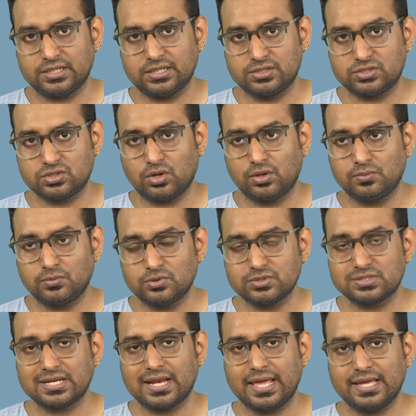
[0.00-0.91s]
It's
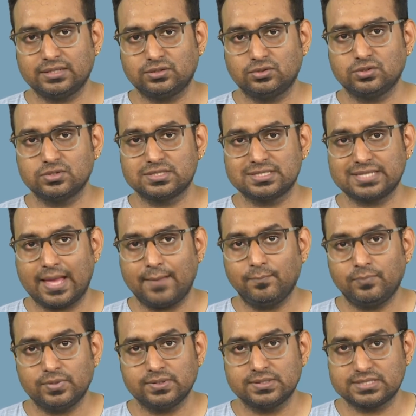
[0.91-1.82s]
almost like those
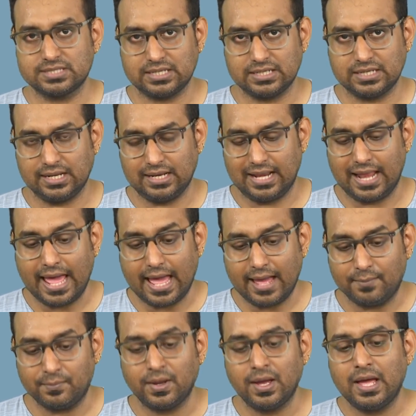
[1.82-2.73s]
samples in a
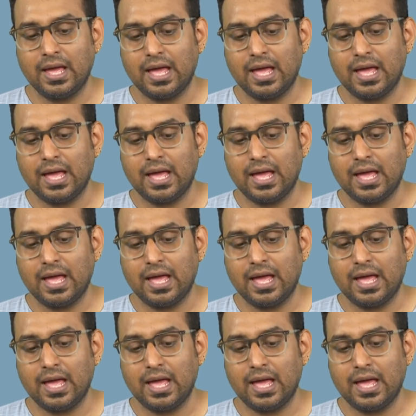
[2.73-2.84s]
lab